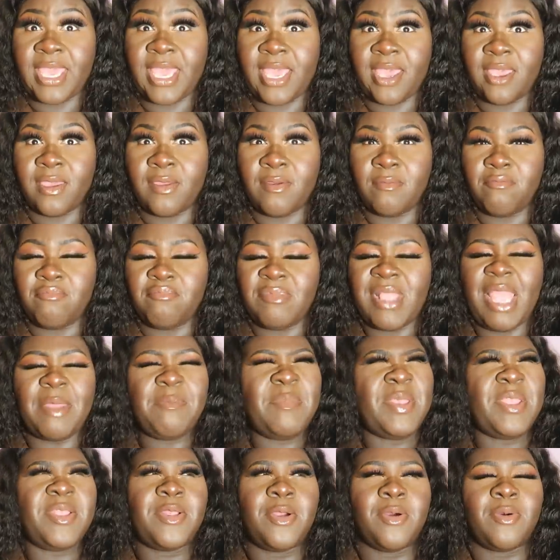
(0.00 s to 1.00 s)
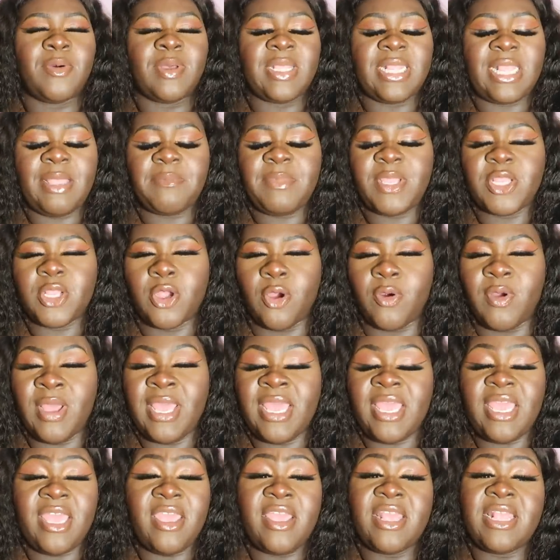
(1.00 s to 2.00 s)
here. Let me know. Let me know.
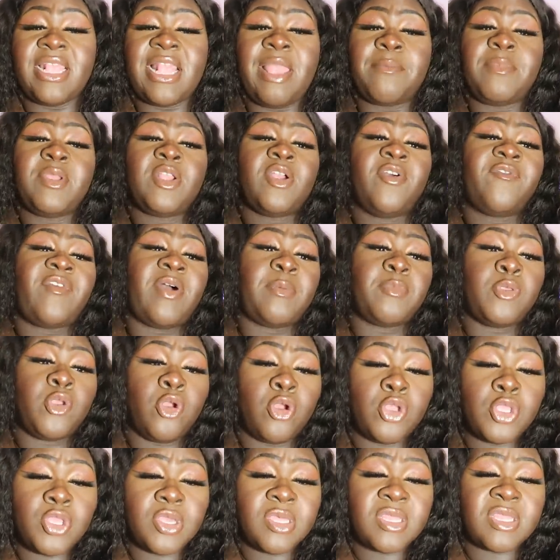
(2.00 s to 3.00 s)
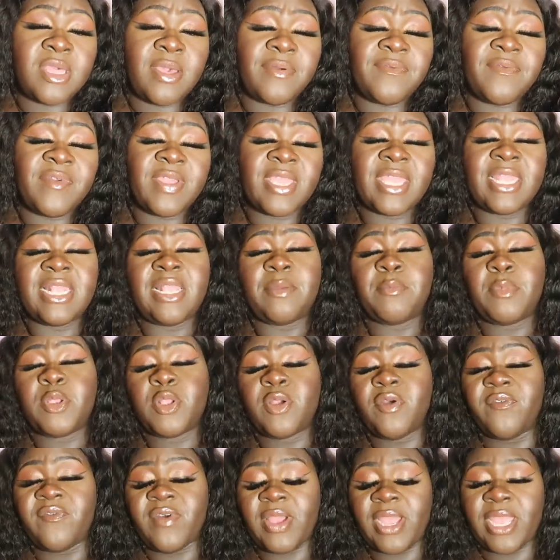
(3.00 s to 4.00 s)
Let me know if I'm not onto something, and let me
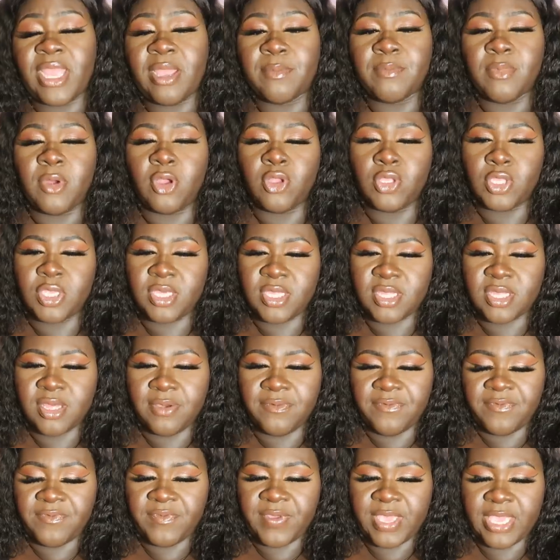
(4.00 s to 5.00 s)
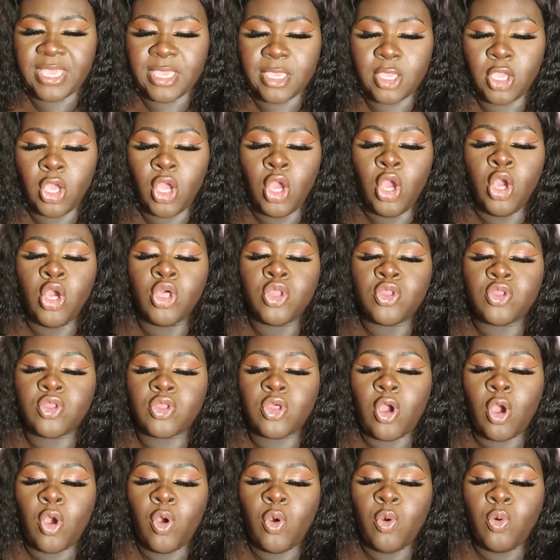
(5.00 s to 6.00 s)
know if I am onto something.
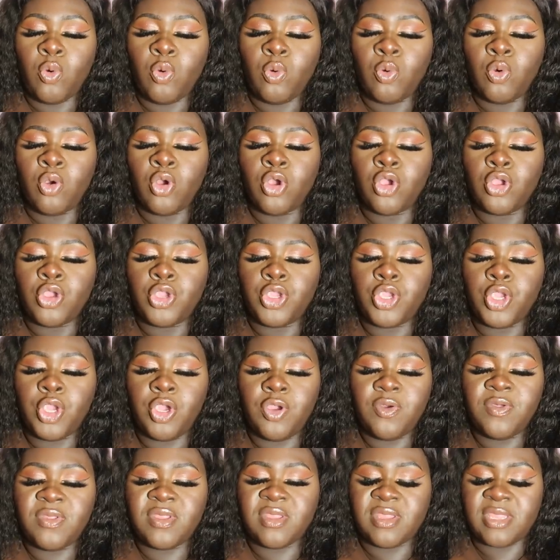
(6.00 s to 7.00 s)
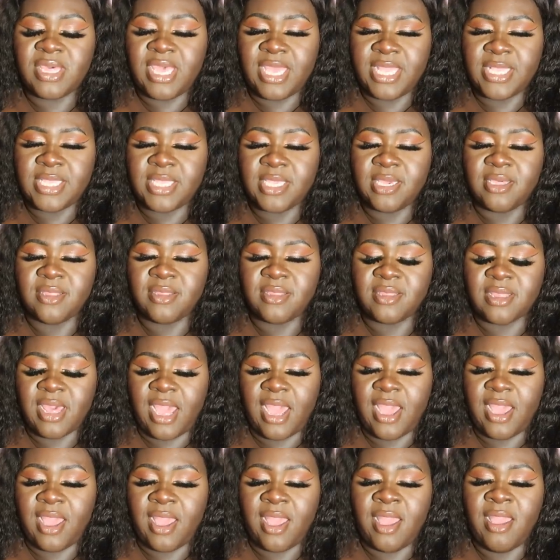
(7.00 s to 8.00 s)
So you said
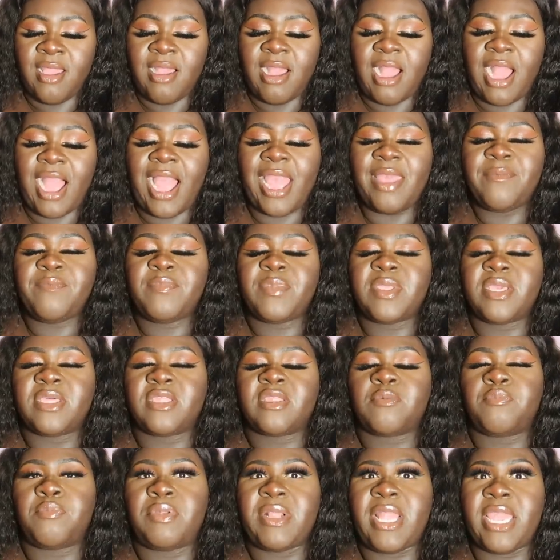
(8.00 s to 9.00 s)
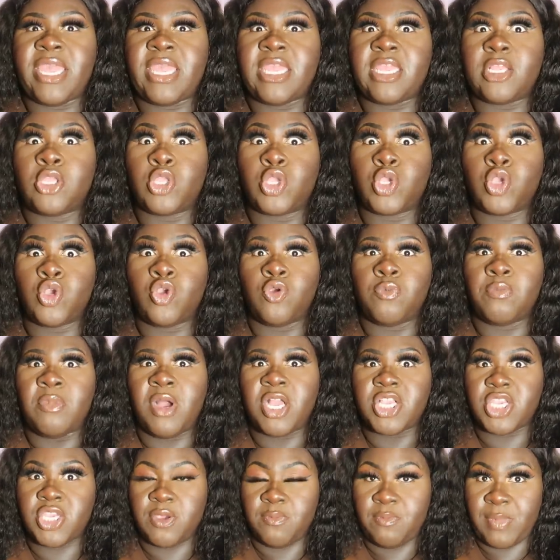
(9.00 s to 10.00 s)
that I'm displaying too
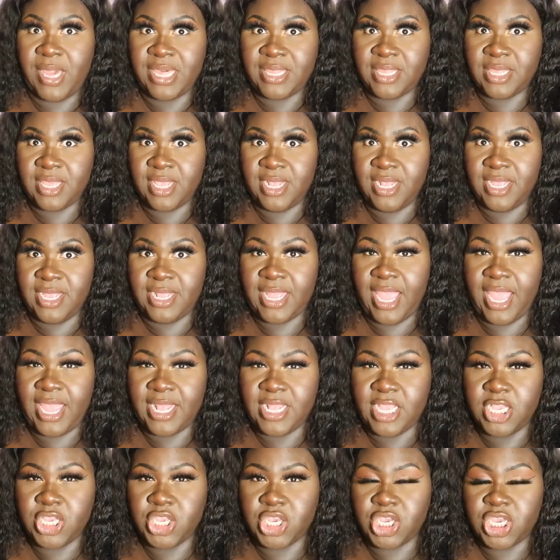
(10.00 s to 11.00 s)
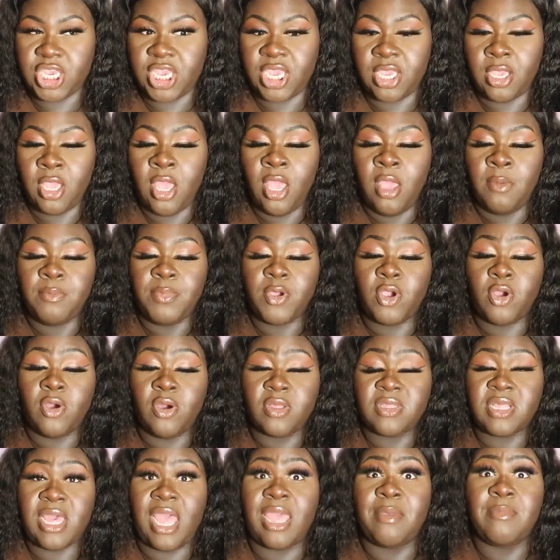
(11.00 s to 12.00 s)
much masculine energy
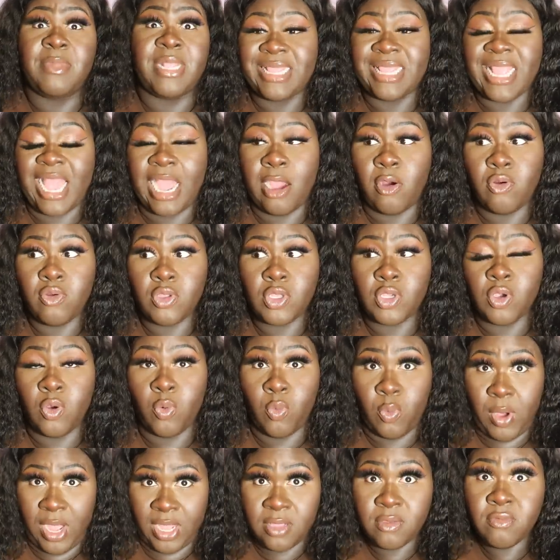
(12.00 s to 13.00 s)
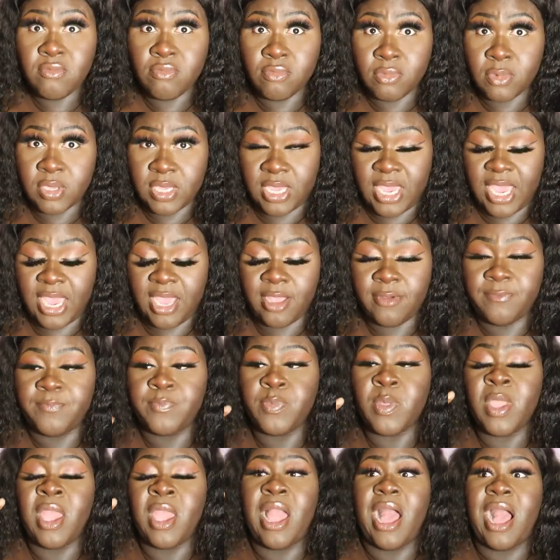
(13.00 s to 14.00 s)
because I'm loud, one yeah
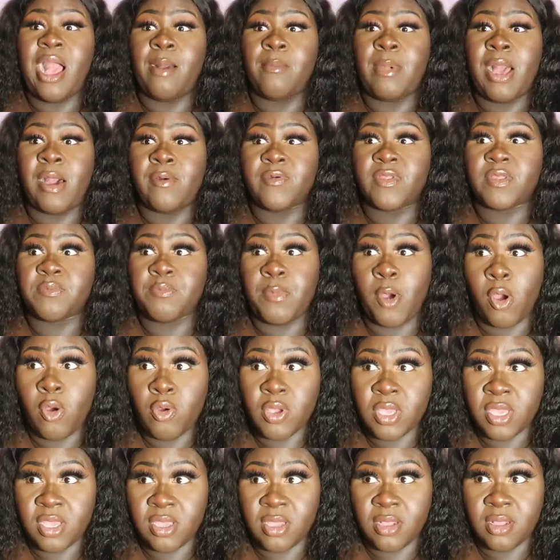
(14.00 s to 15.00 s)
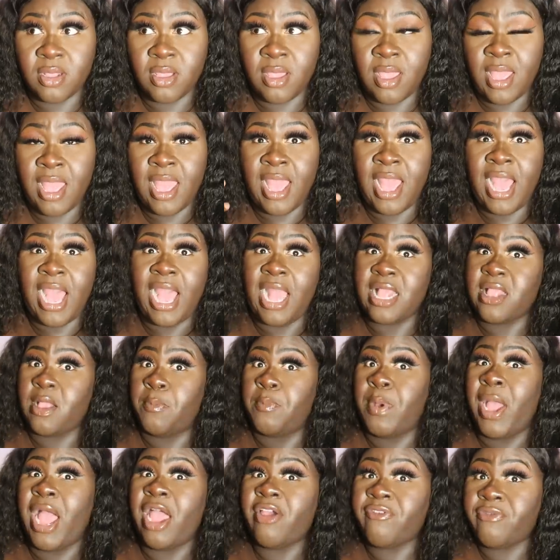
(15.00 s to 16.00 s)
i'm outspoken and
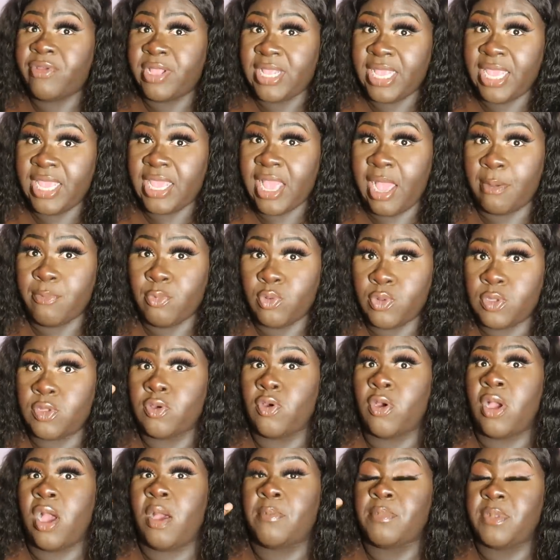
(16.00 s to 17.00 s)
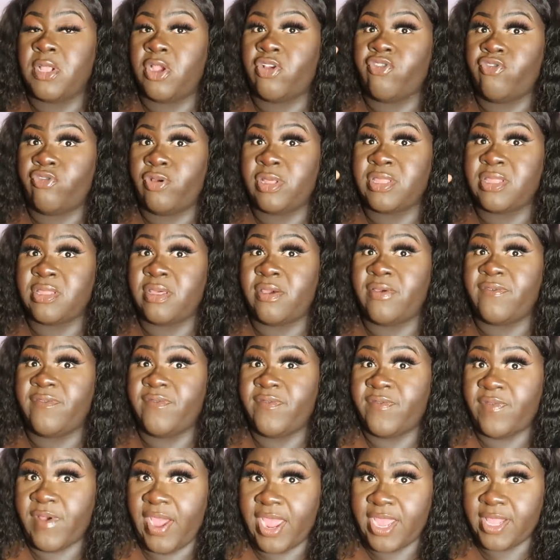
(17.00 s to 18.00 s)
apparently i'm also coming across
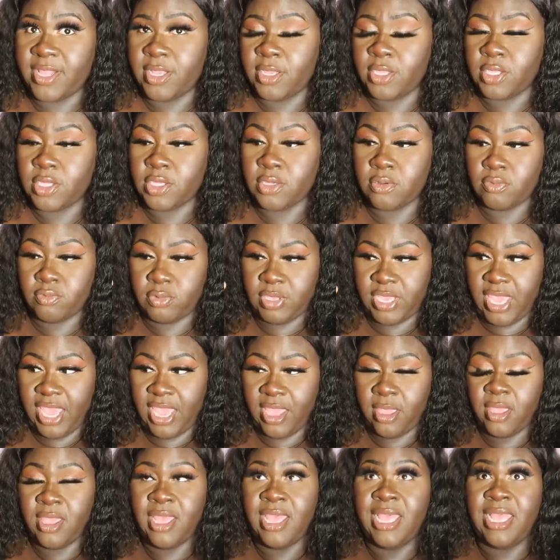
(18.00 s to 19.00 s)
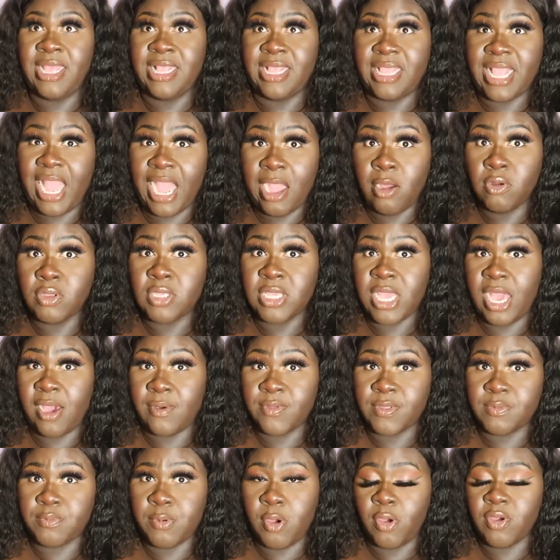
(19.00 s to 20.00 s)
violent yeah loud
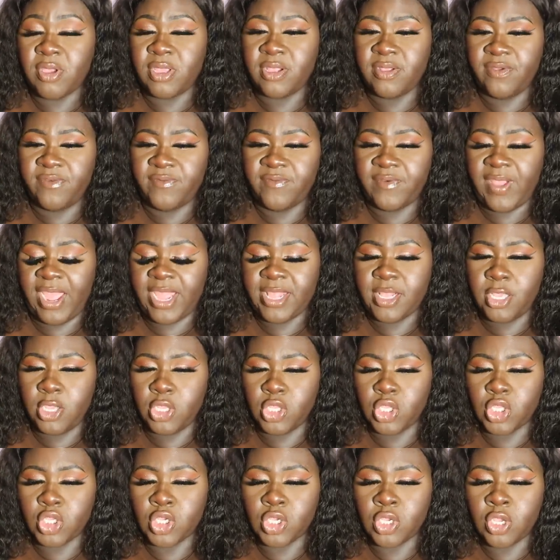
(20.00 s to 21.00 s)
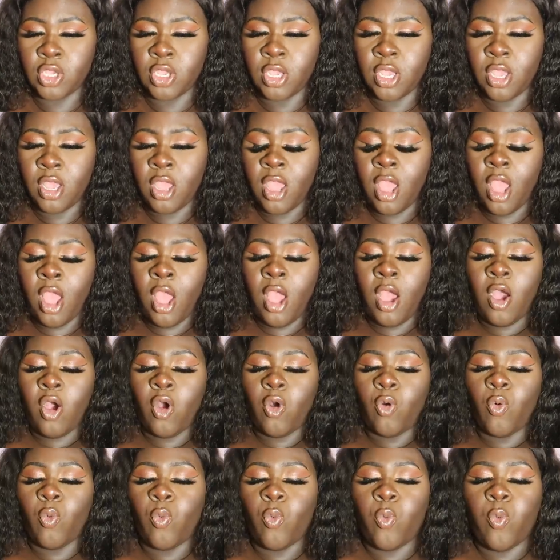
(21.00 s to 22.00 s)
outspoken and violent
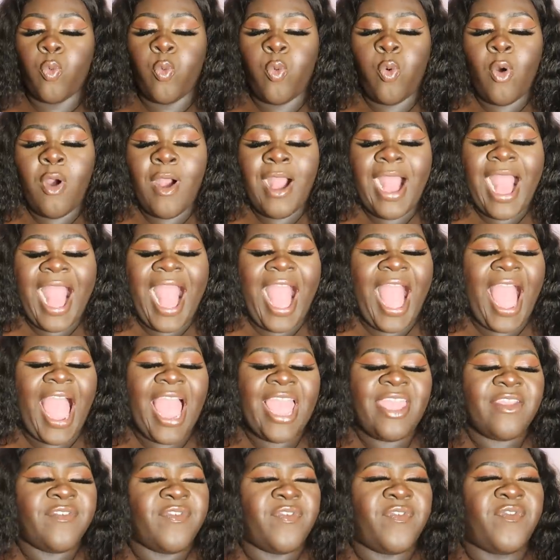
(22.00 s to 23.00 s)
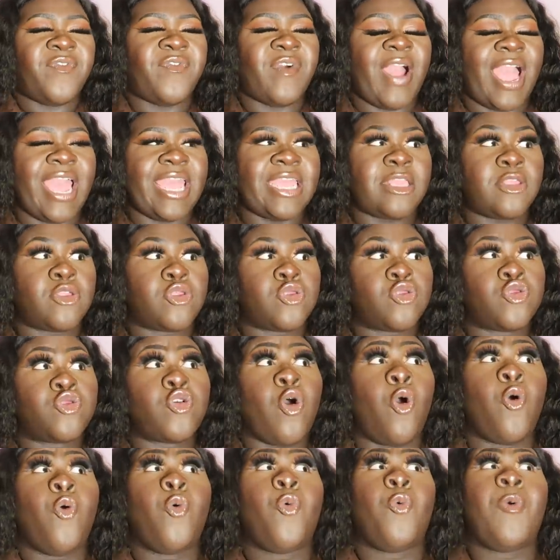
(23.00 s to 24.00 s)
what i find
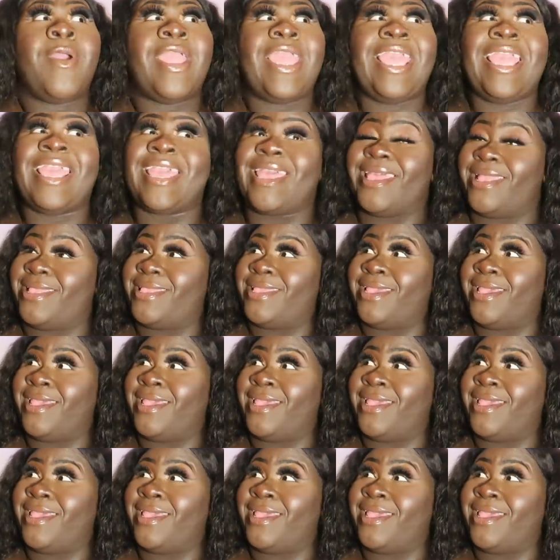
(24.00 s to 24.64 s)
so weird